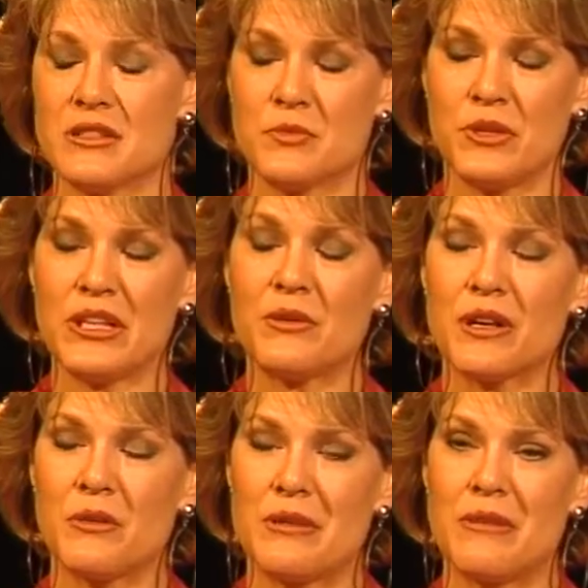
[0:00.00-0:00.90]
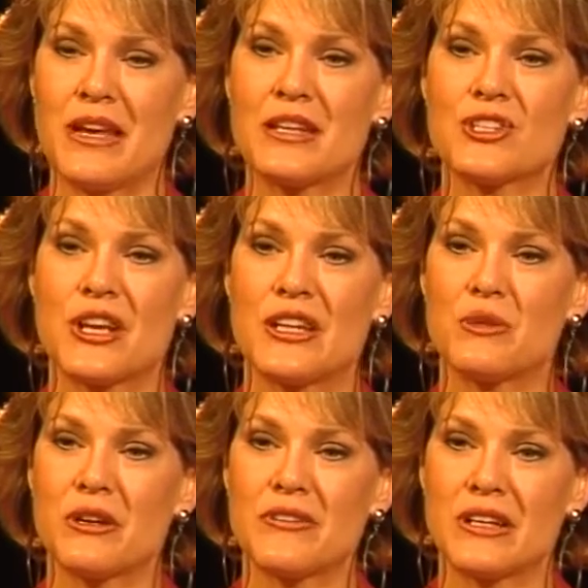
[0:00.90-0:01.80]
was pretty quick. We met in
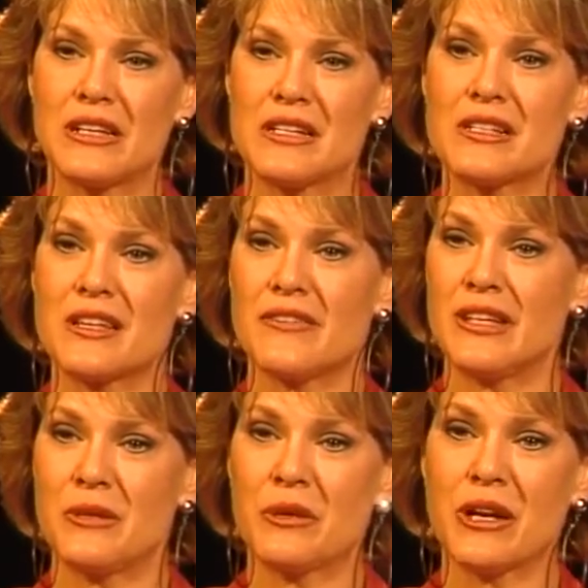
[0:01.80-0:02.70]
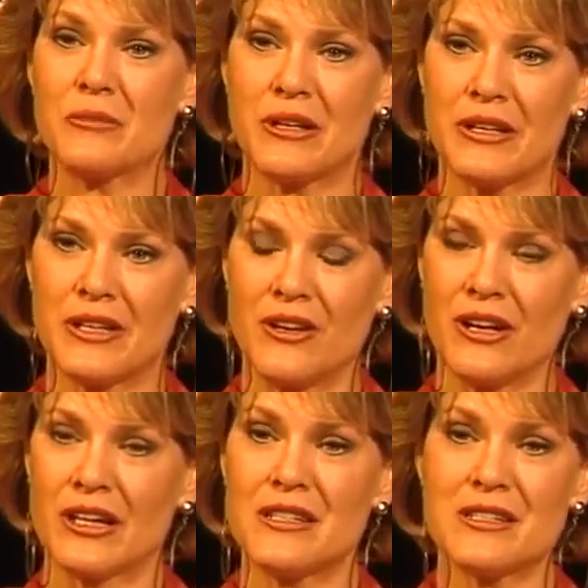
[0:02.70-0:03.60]
January of 1970. We got married in
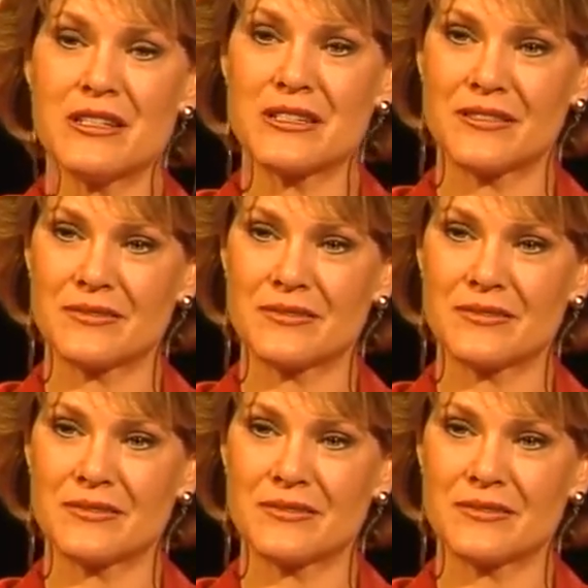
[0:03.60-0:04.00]
August.